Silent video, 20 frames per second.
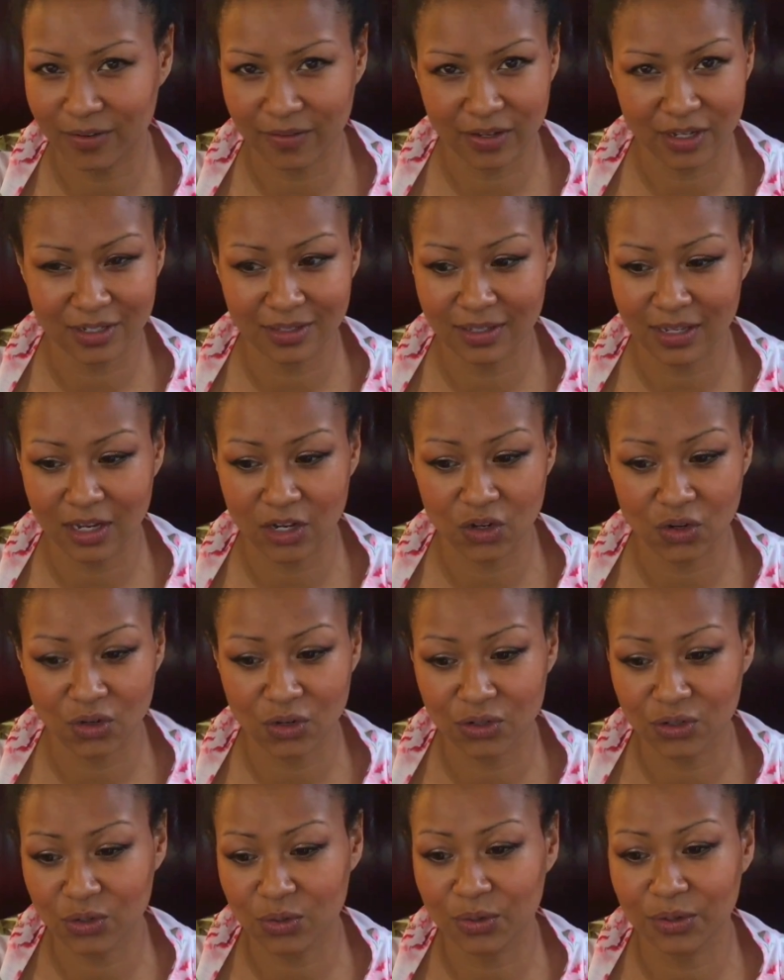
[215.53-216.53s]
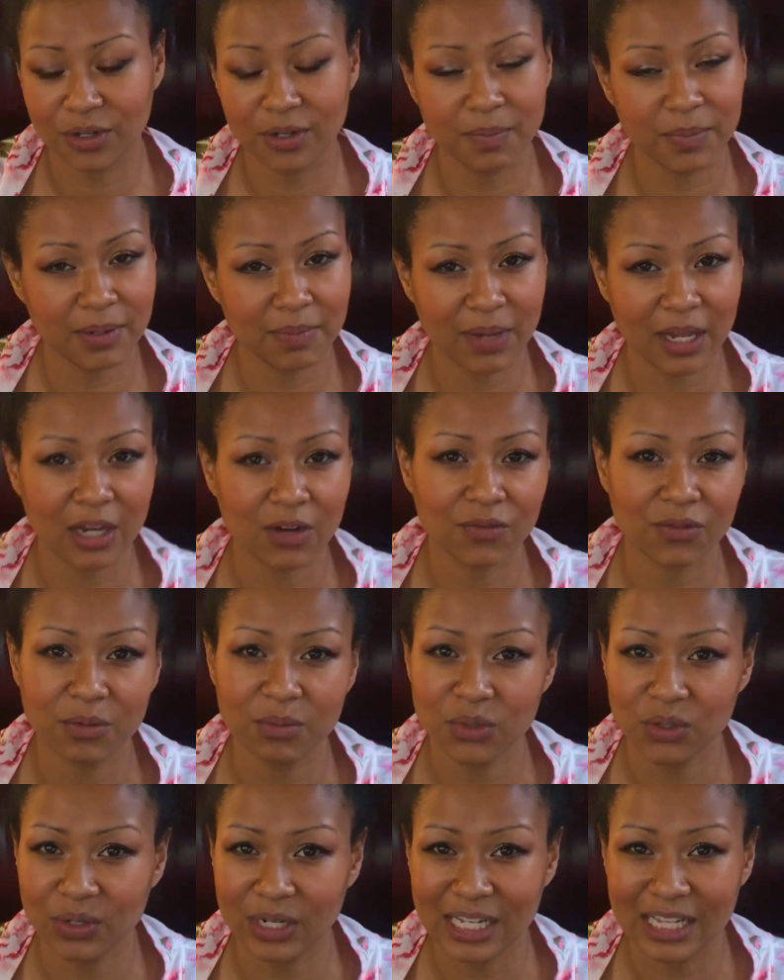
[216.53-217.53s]
because then your school could be banned from
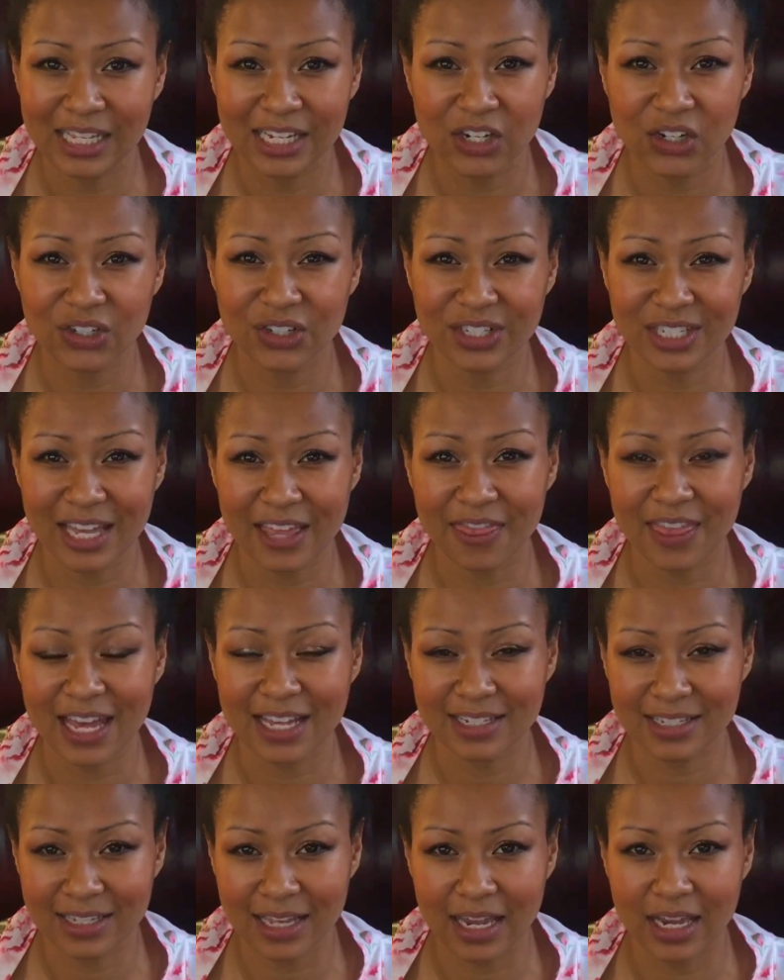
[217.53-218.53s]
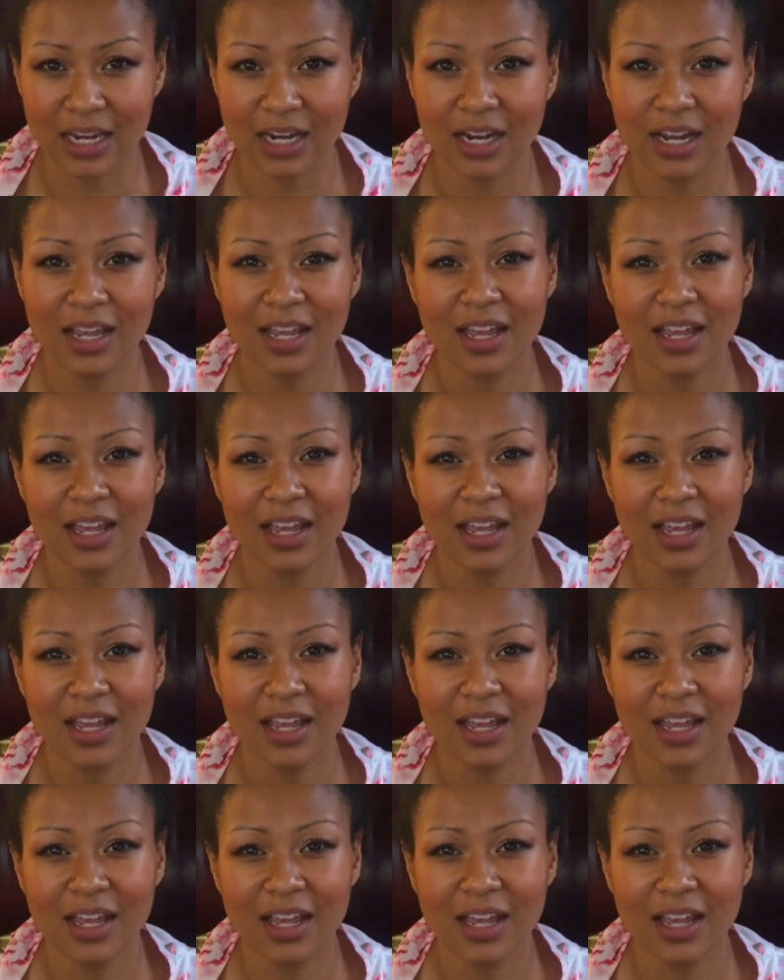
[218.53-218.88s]
doing clinicals at that site.